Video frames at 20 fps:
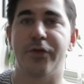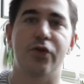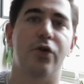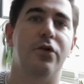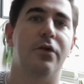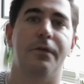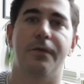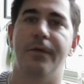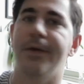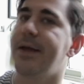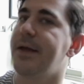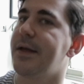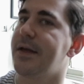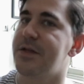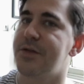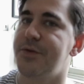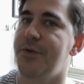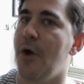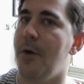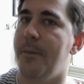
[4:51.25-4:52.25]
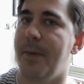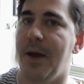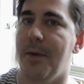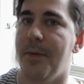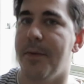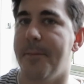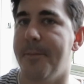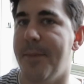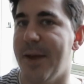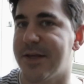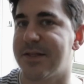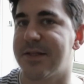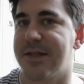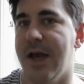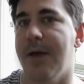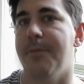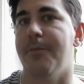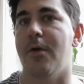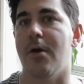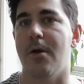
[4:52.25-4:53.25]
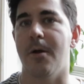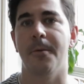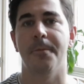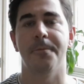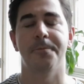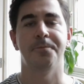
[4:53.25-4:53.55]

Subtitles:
photography, it's not about the best camera.